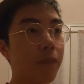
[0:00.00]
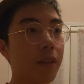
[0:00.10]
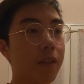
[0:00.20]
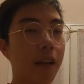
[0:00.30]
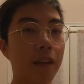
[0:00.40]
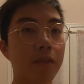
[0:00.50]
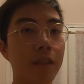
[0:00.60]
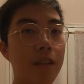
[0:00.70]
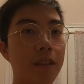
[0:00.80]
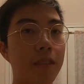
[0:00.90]

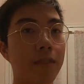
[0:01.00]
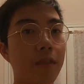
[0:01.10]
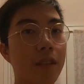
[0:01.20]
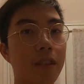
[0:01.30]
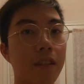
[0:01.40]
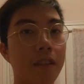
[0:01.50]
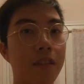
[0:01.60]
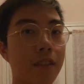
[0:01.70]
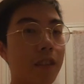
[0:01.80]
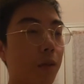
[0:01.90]
sacrifice for the
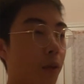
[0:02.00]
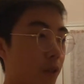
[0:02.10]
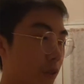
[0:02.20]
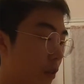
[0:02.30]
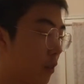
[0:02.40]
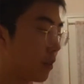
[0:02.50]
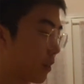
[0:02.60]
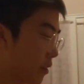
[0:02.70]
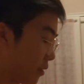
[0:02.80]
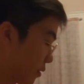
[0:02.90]
sequential turn
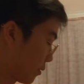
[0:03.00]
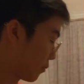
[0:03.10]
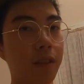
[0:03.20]
signals.